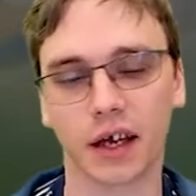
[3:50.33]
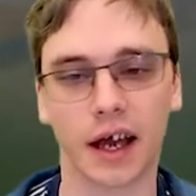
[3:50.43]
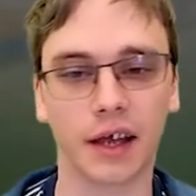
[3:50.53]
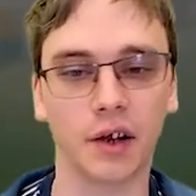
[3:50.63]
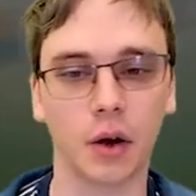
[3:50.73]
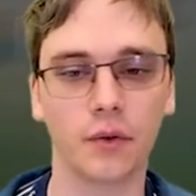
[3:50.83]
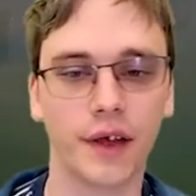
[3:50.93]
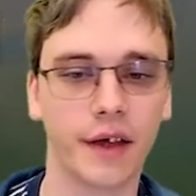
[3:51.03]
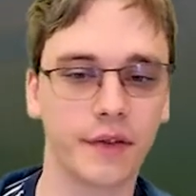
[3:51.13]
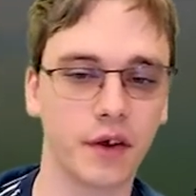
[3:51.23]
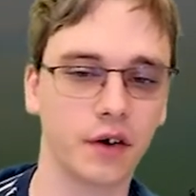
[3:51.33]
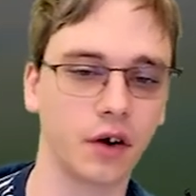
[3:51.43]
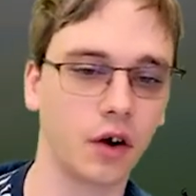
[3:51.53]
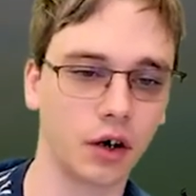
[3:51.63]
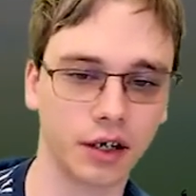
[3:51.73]
I know that there
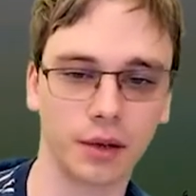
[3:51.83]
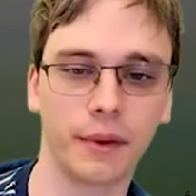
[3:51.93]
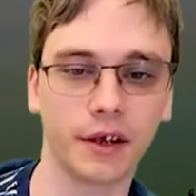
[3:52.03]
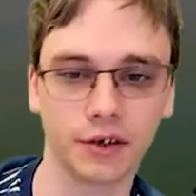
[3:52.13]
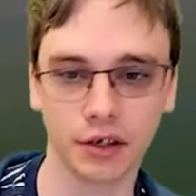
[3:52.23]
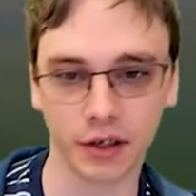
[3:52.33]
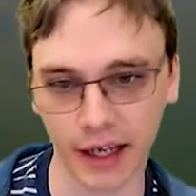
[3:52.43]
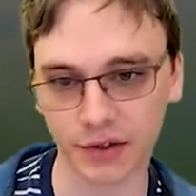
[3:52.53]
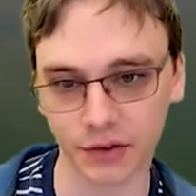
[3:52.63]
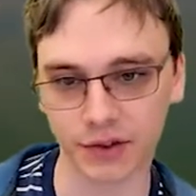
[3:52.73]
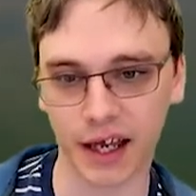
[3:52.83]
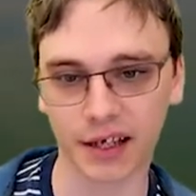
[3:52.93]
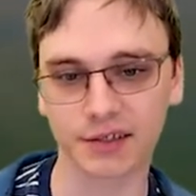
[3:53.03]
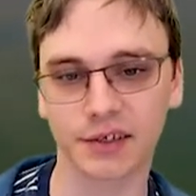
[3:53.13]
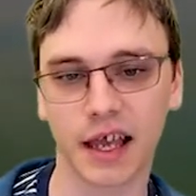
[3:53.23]
are Commander angel
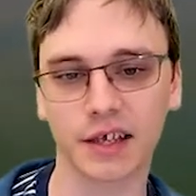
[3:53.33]
decks.